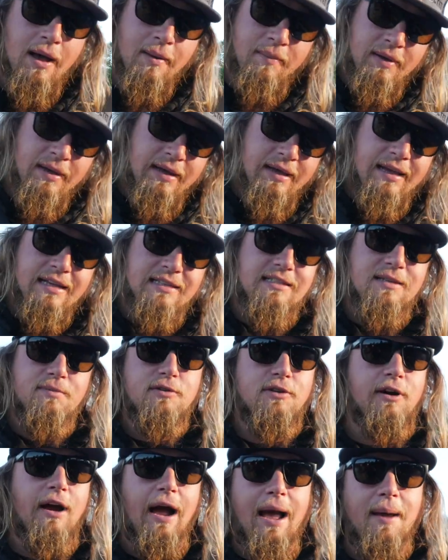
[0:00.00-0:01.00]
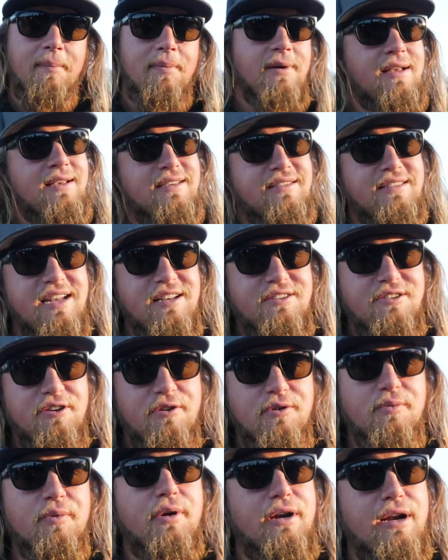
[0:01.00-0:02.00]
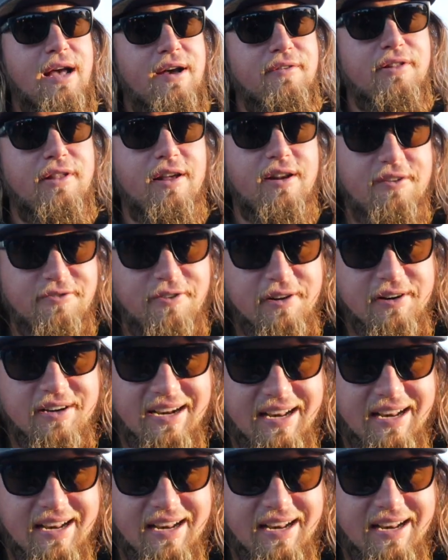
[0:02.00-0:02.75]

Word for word: up, hit subscribe, stay tuned. We're gonna have a lot of fun